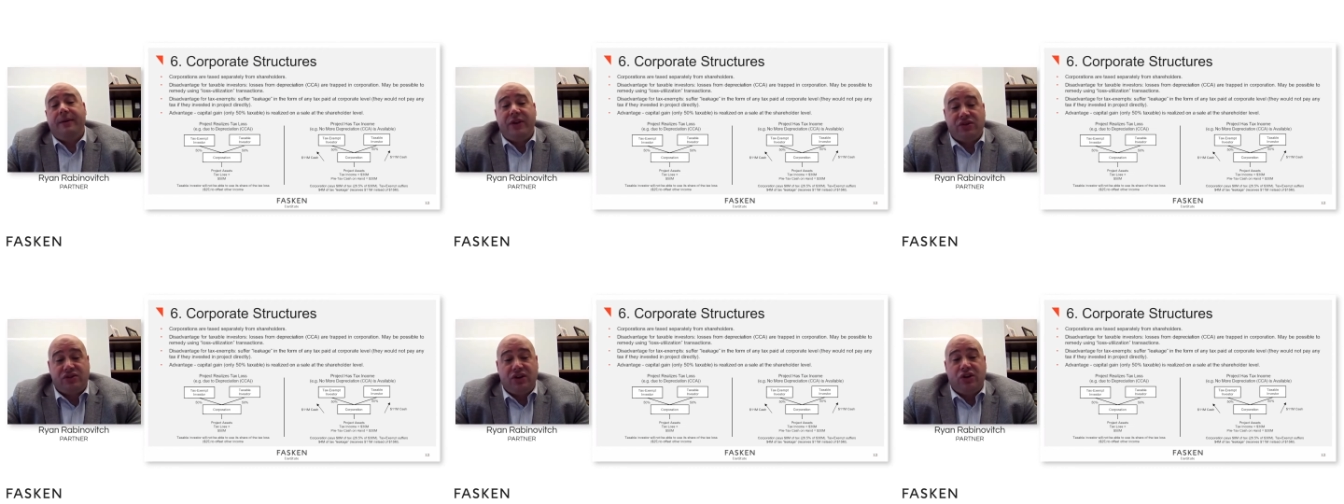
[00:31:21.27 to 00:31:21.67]

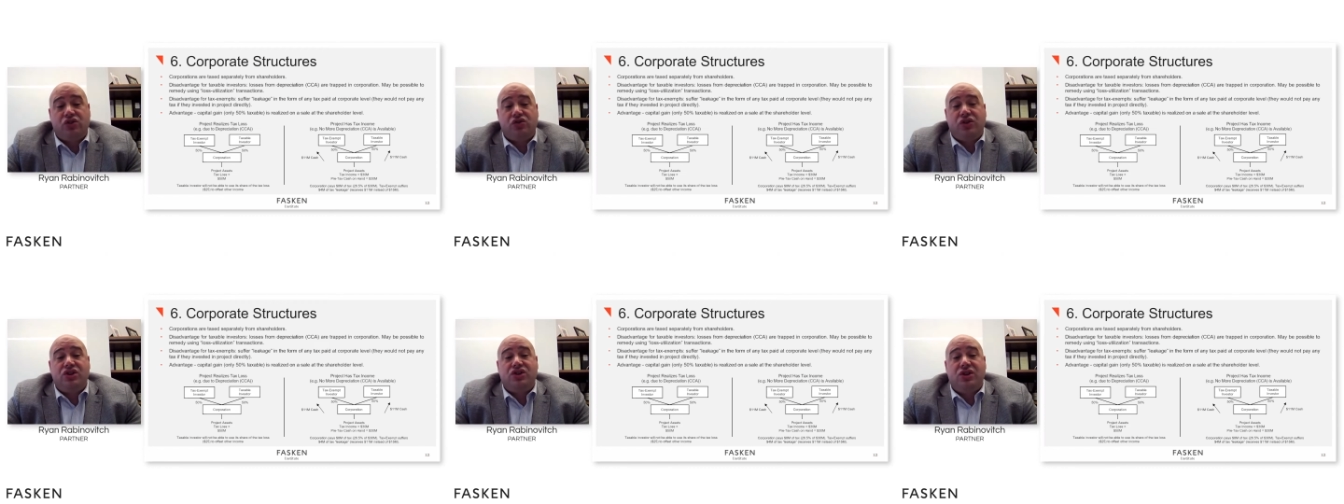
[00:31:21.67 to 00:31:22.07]
There's an
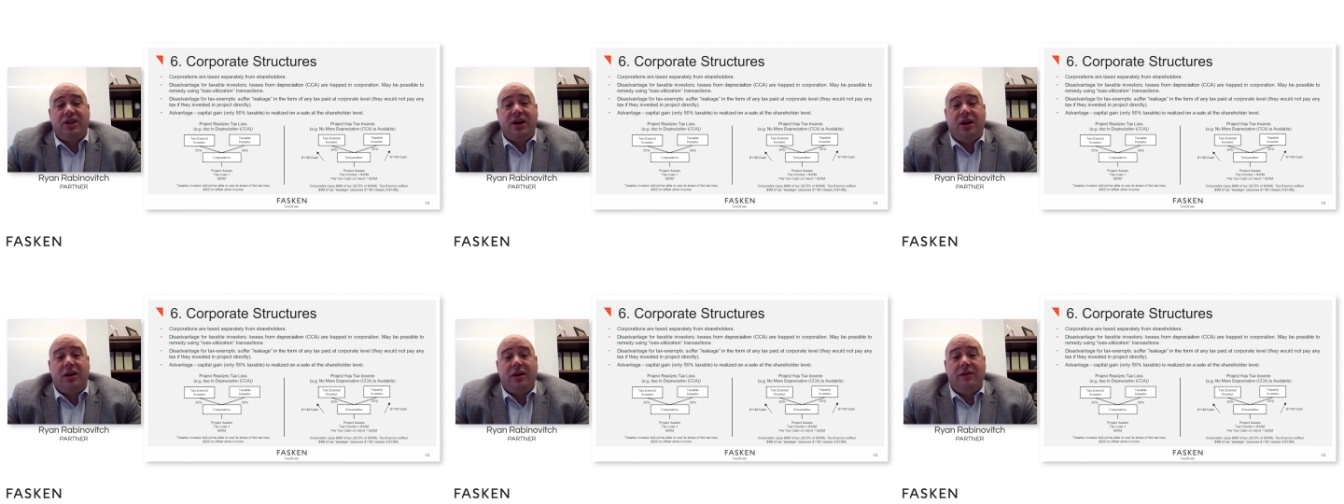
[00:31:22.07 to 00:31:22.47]
illustration
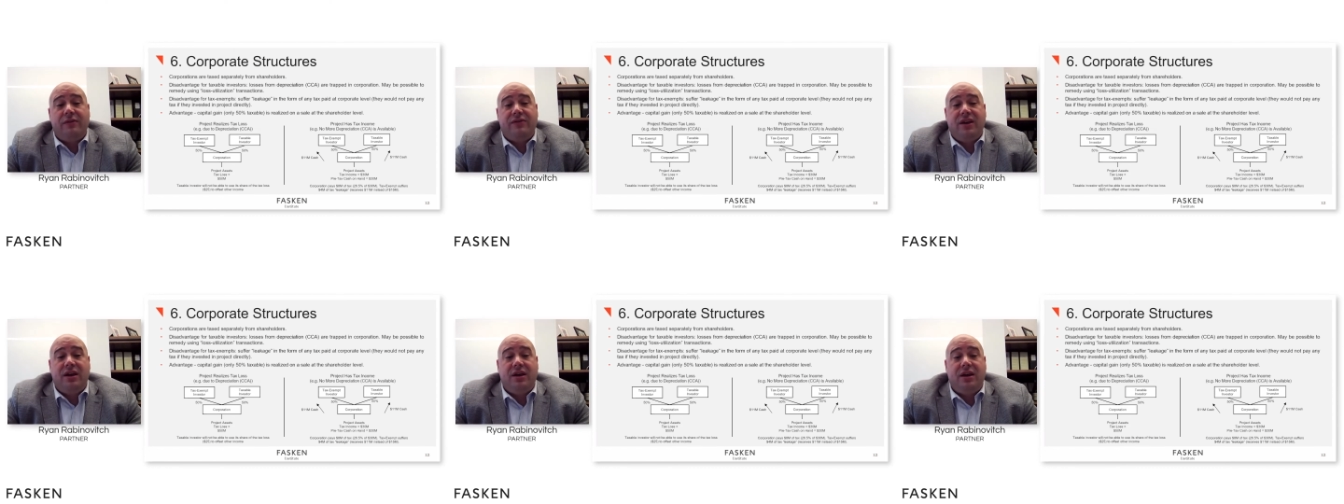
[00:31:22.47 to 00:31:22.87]
there
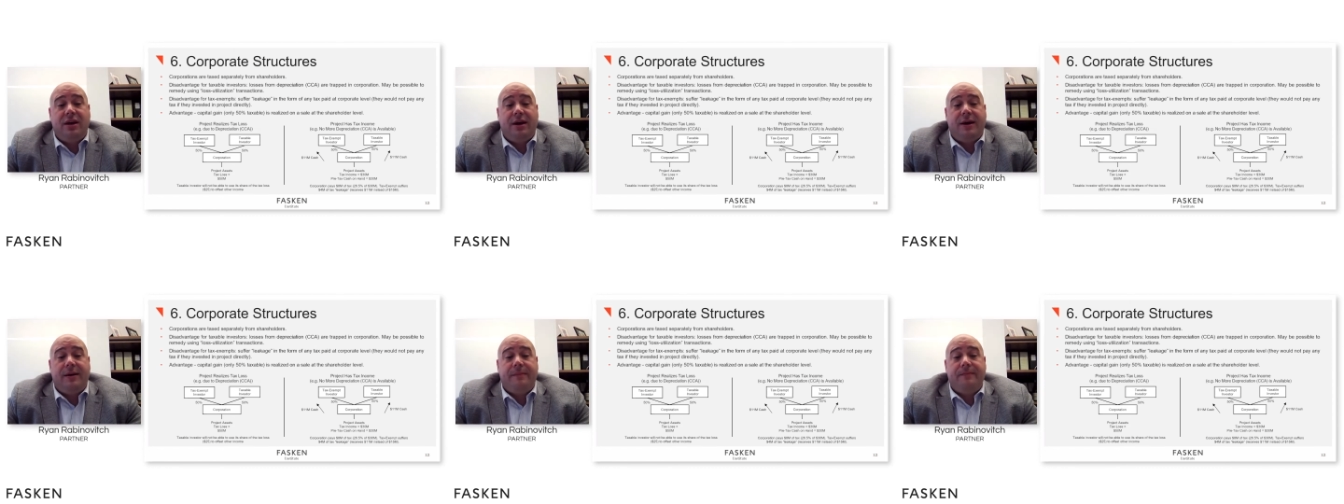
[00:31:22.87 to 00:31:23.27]
of
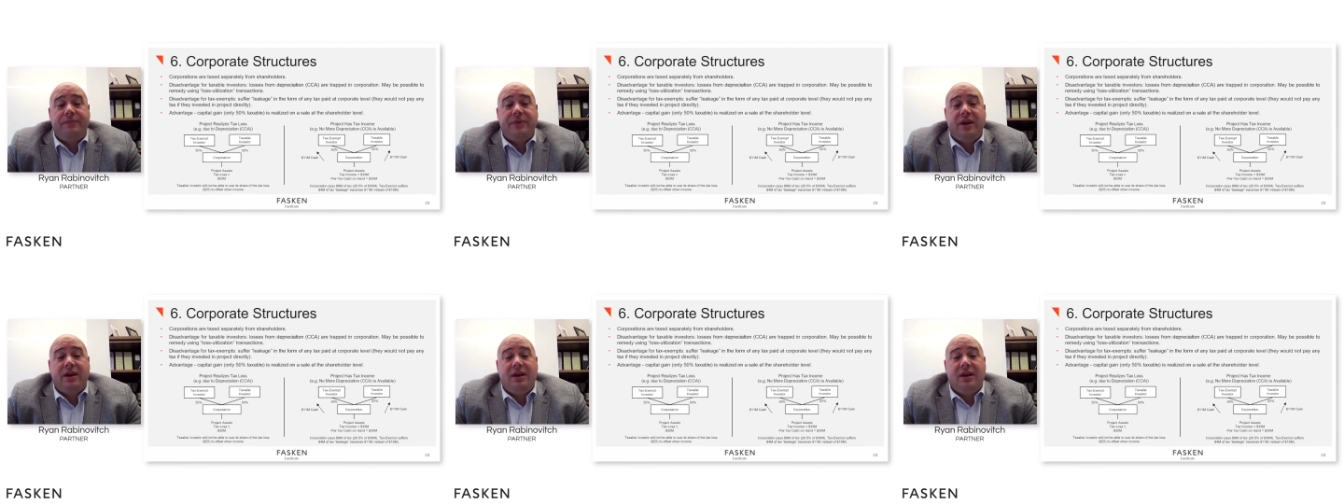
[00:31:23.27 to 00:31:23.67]
the
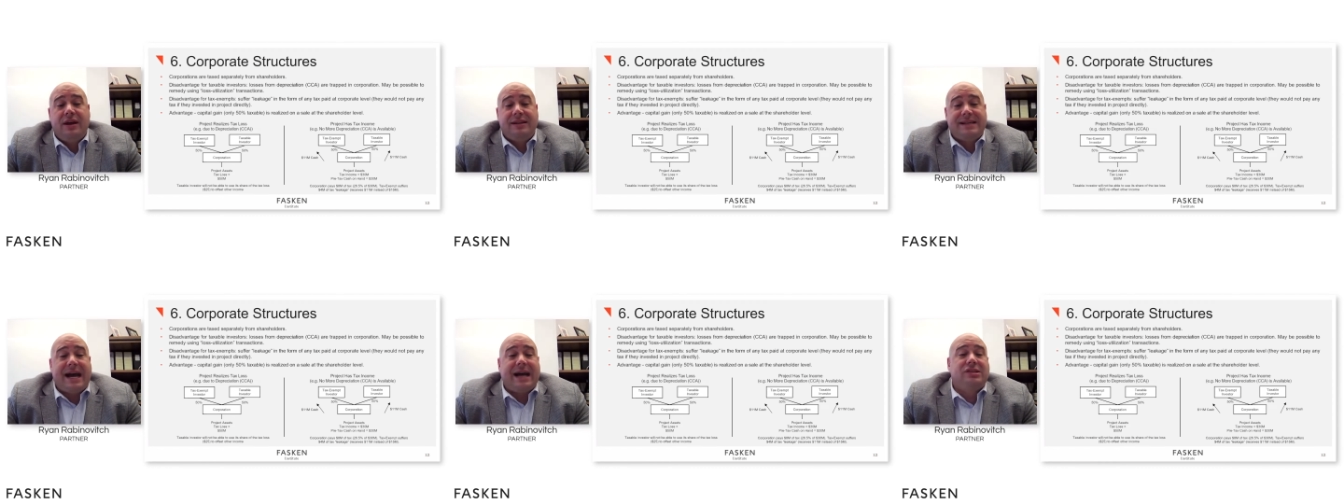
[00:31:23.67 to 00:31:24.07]

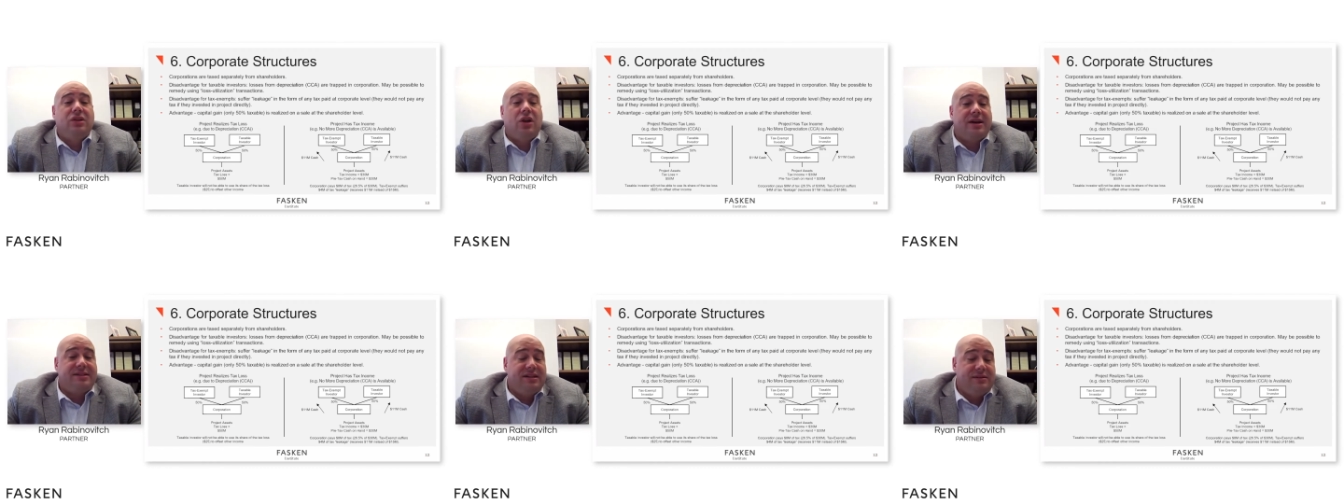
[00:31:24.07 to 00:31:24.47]
tax
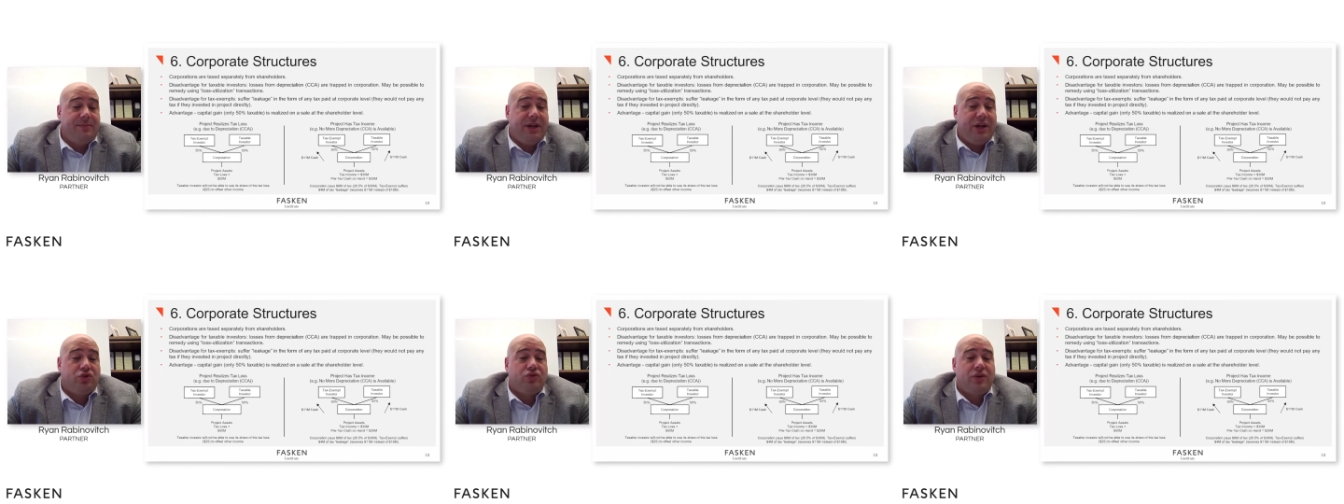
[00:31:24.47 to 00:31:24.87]
losses
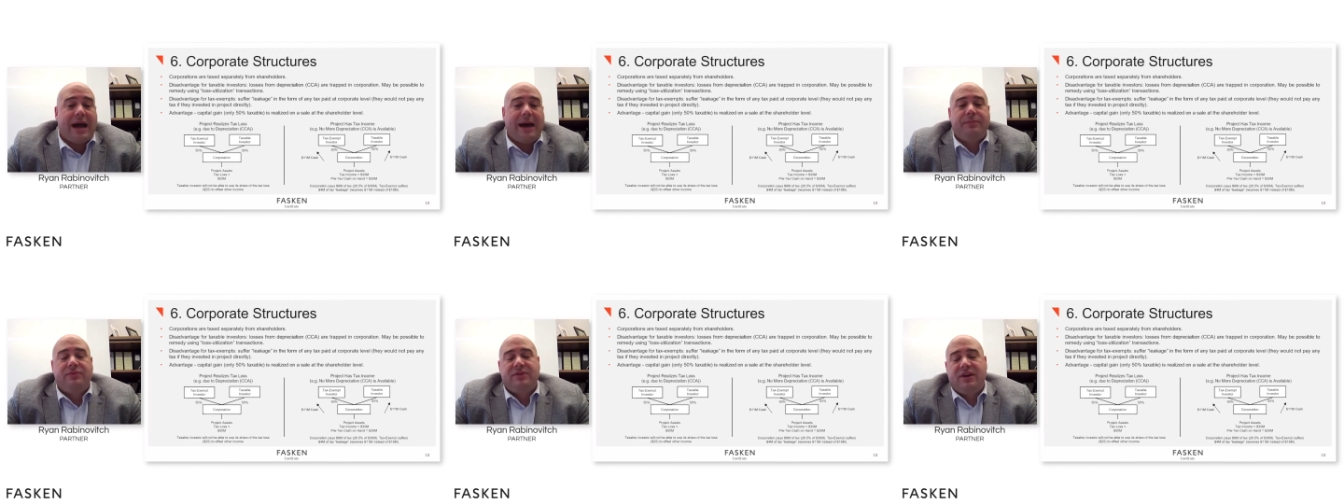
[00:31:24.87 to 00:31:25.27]
being
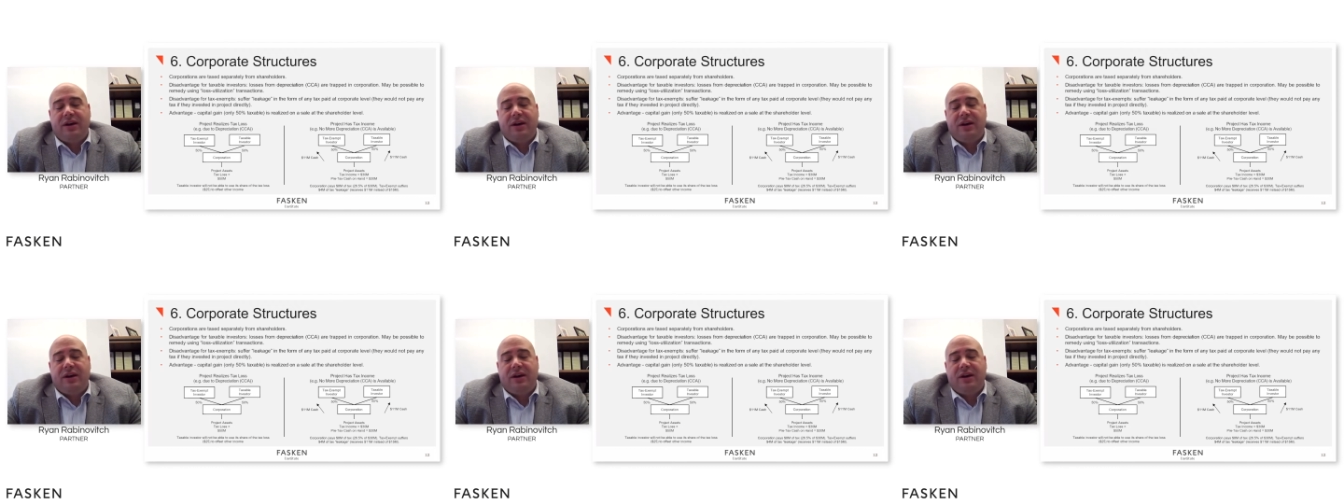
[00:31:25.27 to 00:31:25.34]
trapped.